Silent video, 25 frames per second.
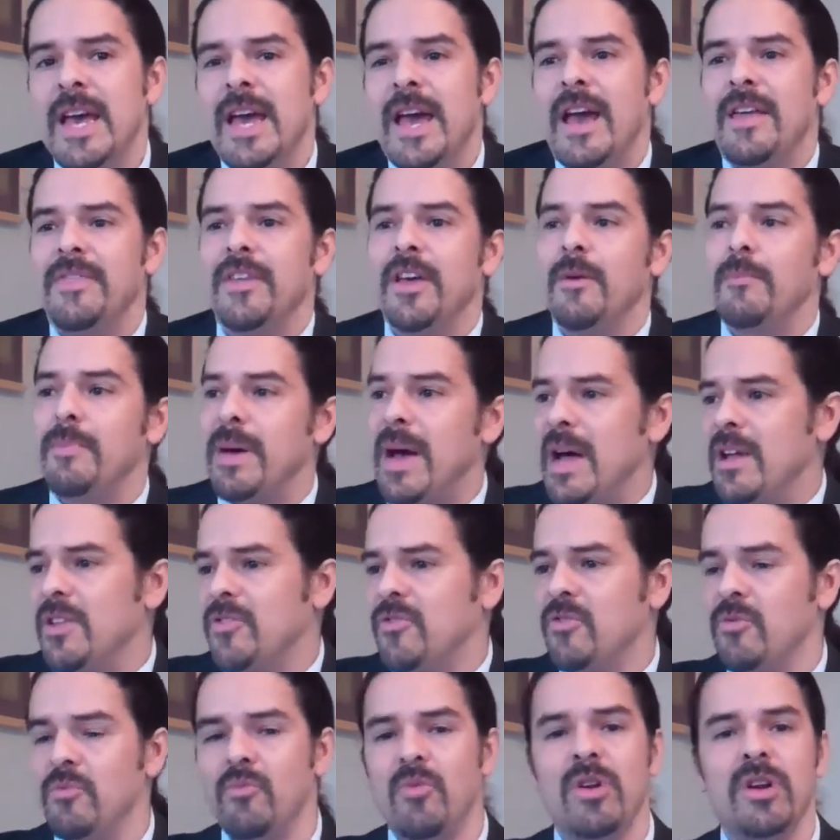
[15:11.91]
and they'll bounce
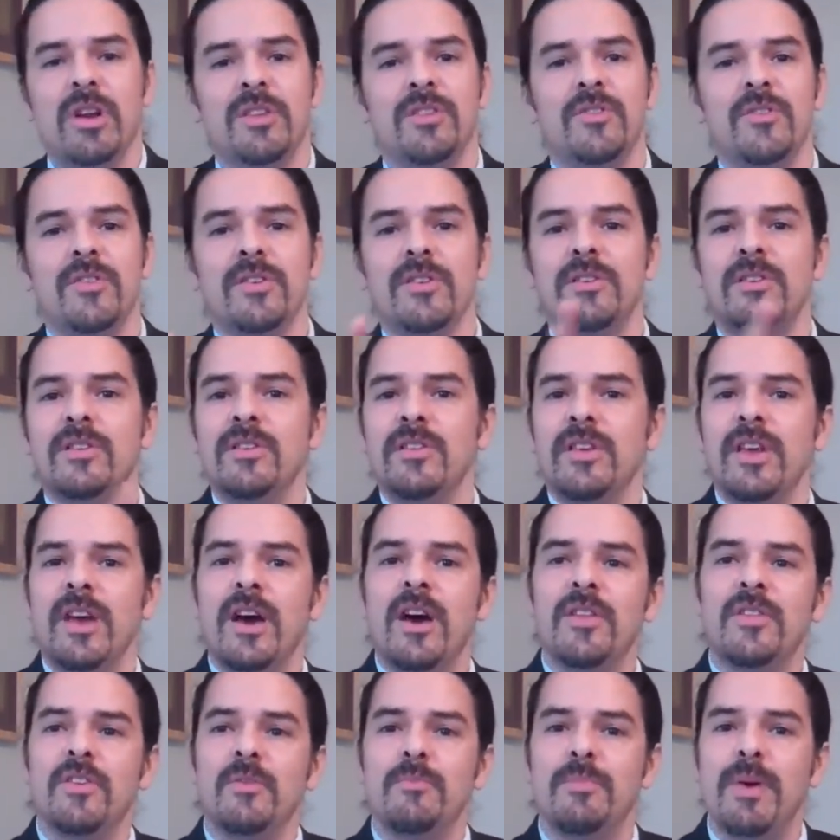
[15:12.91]
from one attorney to the
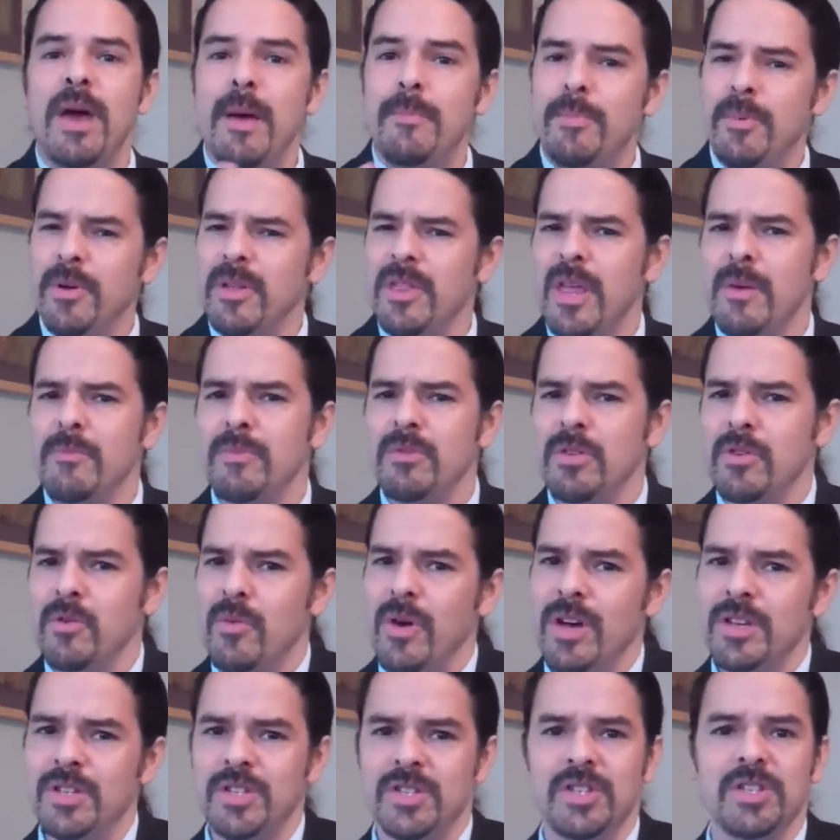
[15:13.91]
other, peppering them with
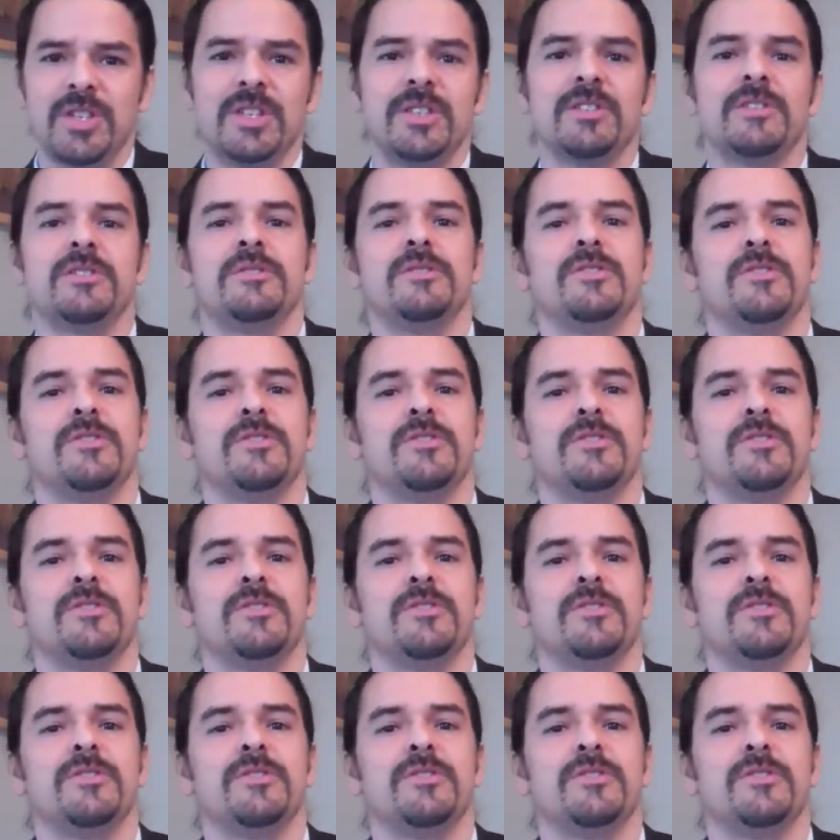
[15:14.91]
questions.